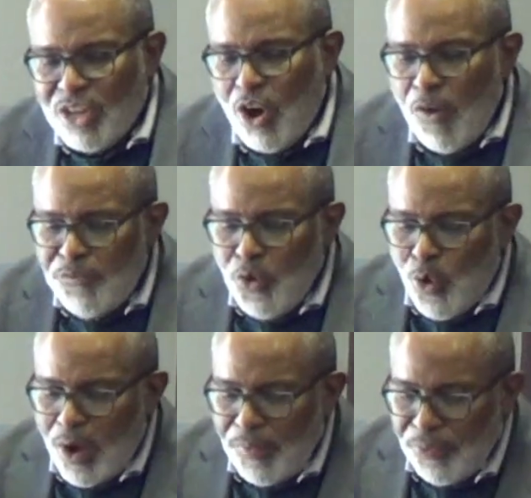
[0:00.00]
go
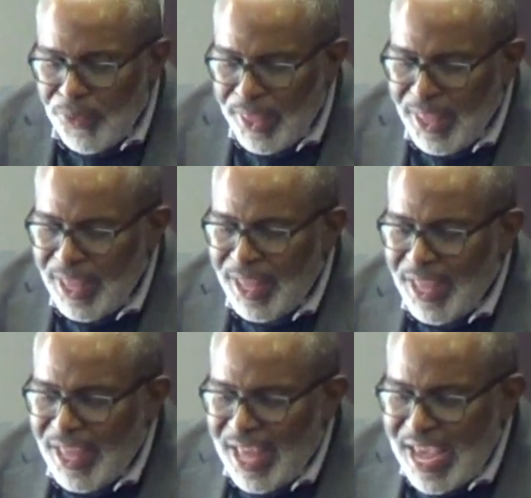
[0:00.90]
forth.
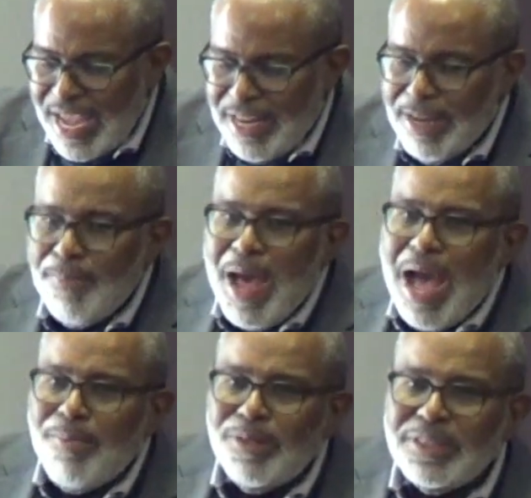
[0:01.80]
And the
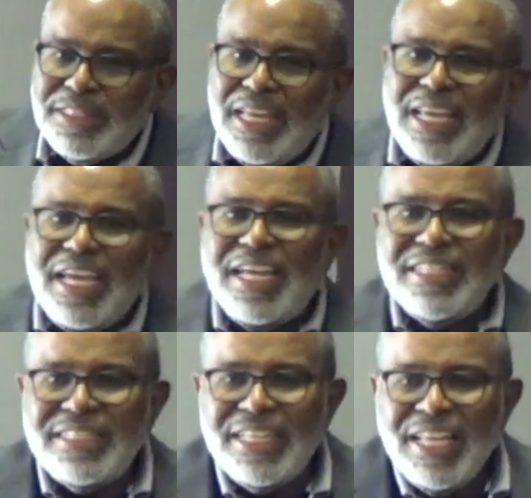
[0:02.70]
Bible
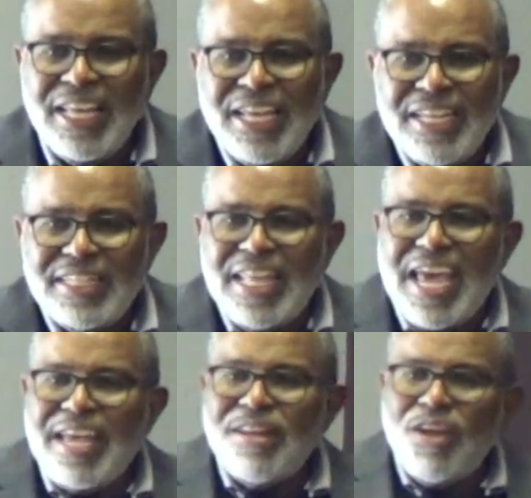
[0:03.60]
says
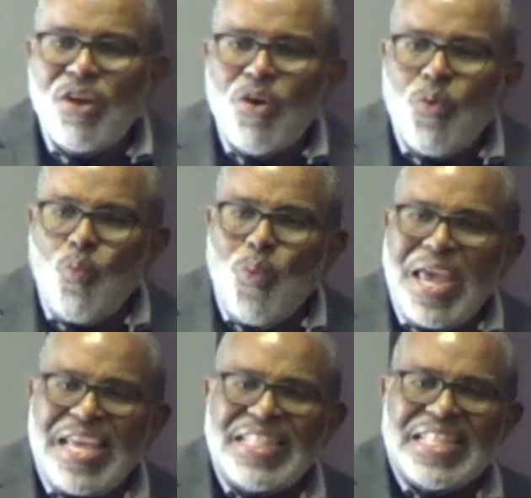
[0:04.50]
that
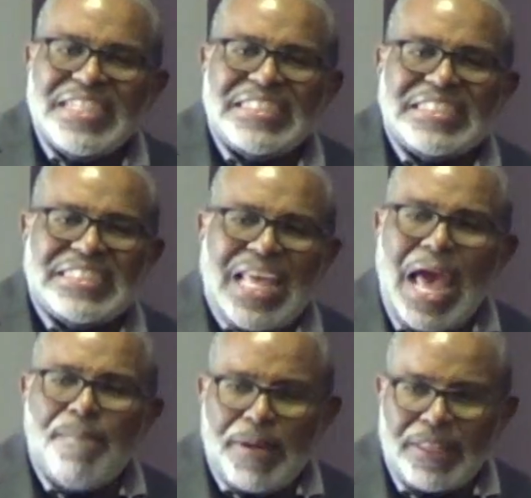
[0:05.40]
when the
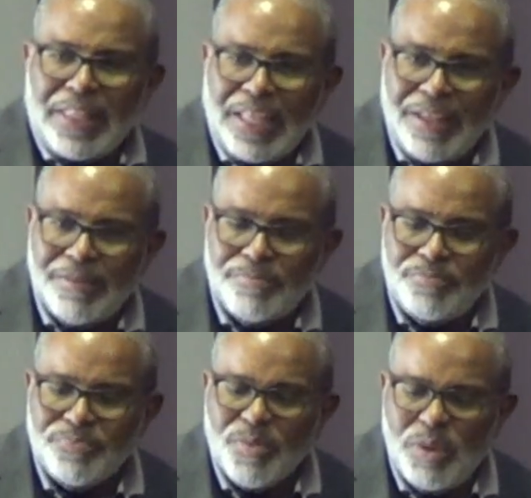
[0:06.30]
Sabbath,
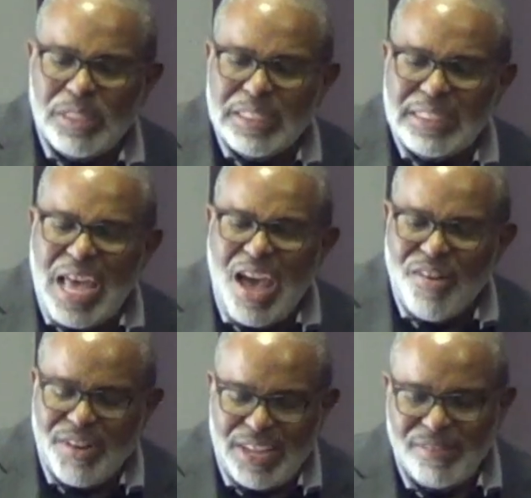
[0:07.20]
which is
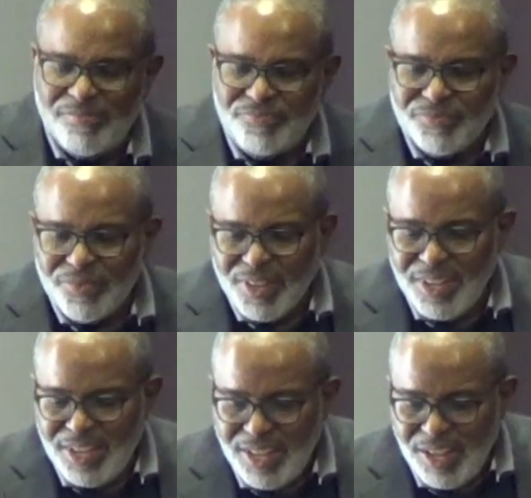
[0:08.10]
Saturday,
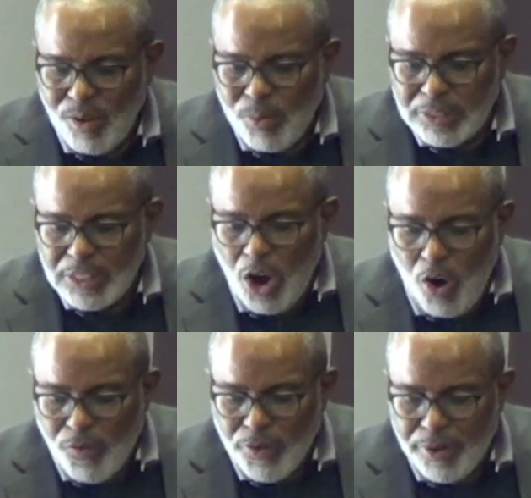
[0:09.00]
was
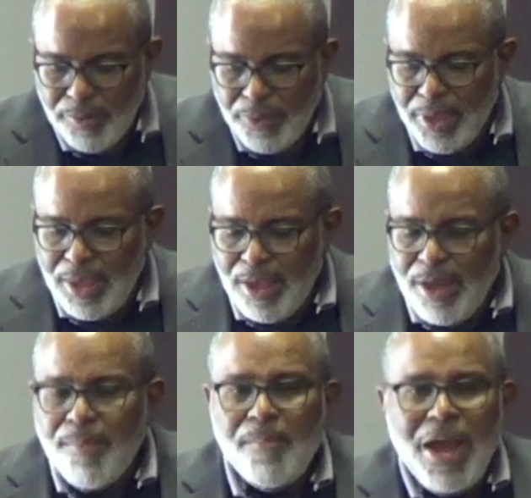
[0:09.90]
over,
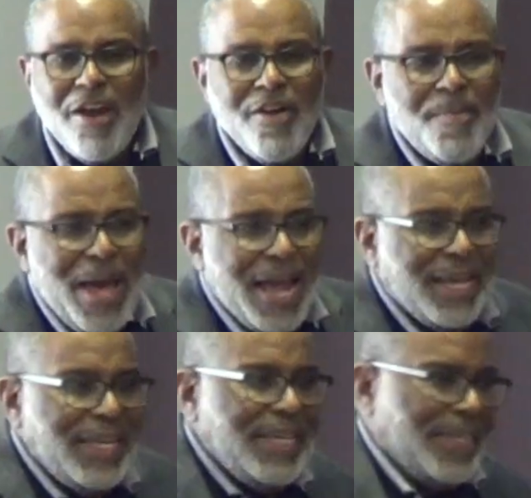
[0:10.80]
Mary
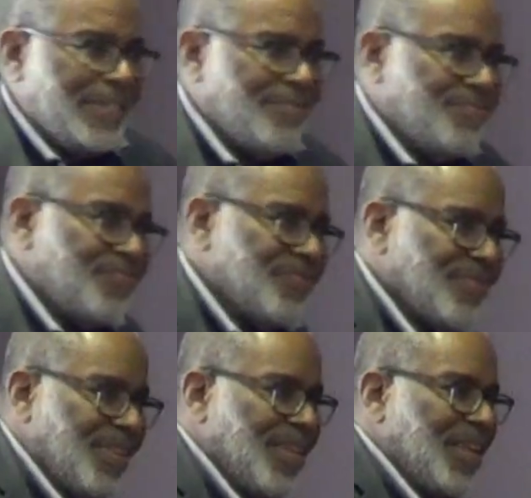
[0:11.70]
Magdalene,
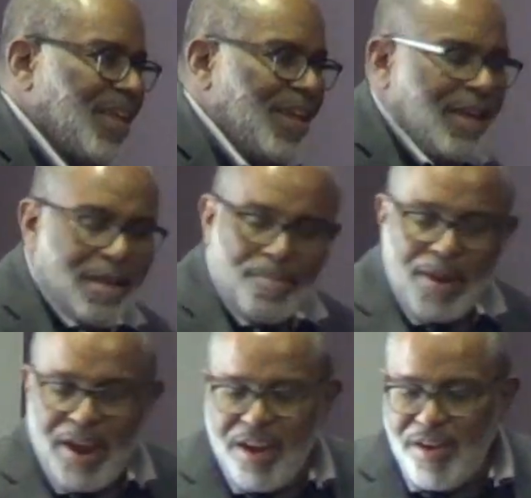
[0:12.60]

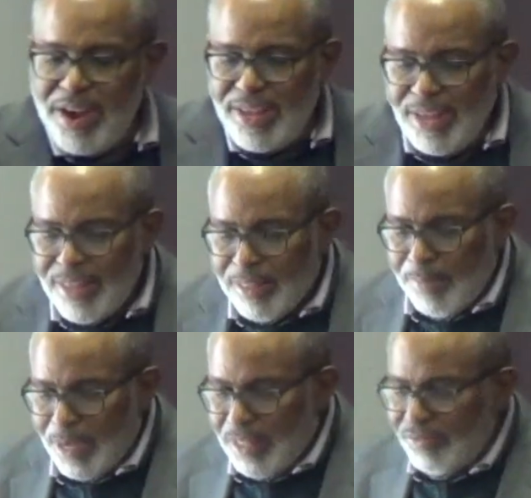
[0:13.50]
Mary, the
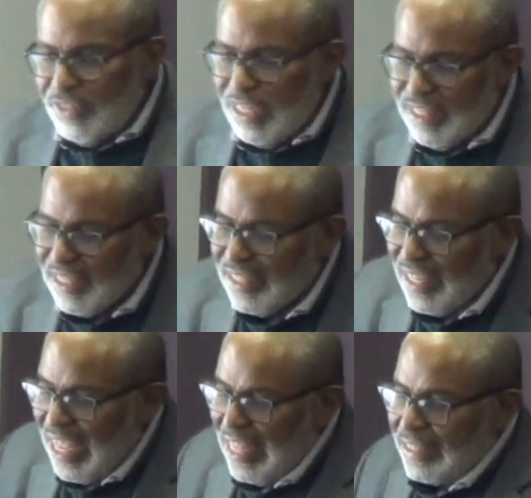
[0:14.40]
mother of Jesus, and